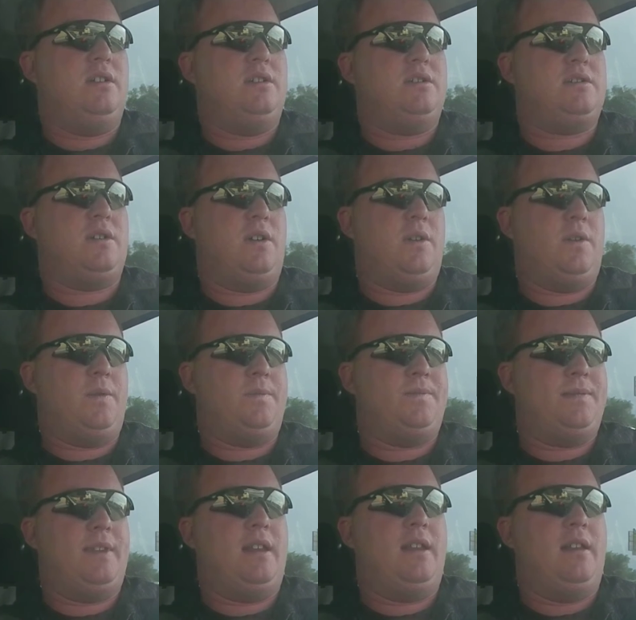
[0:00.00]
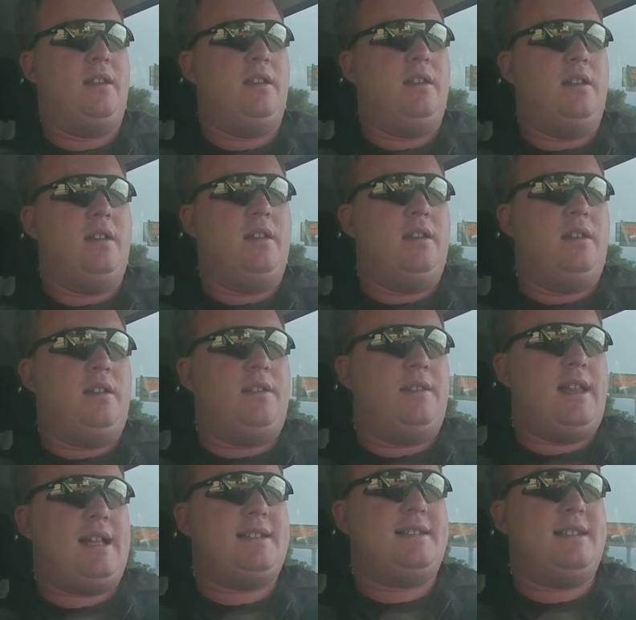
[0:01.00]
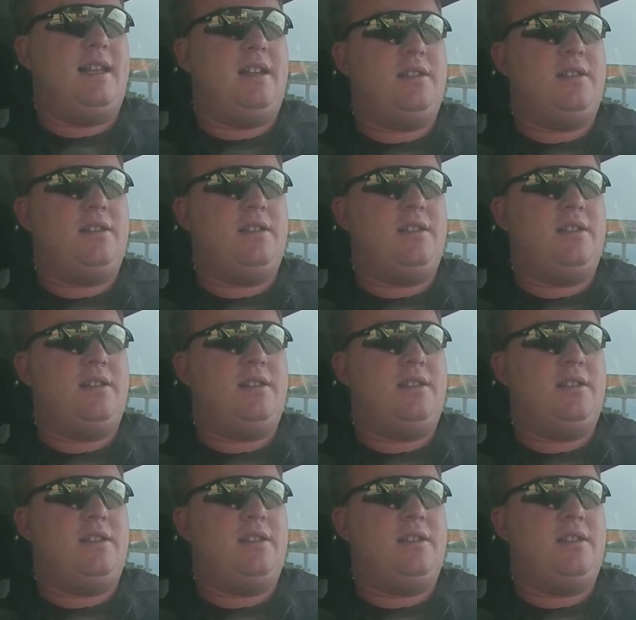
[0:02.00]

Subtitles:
So that's the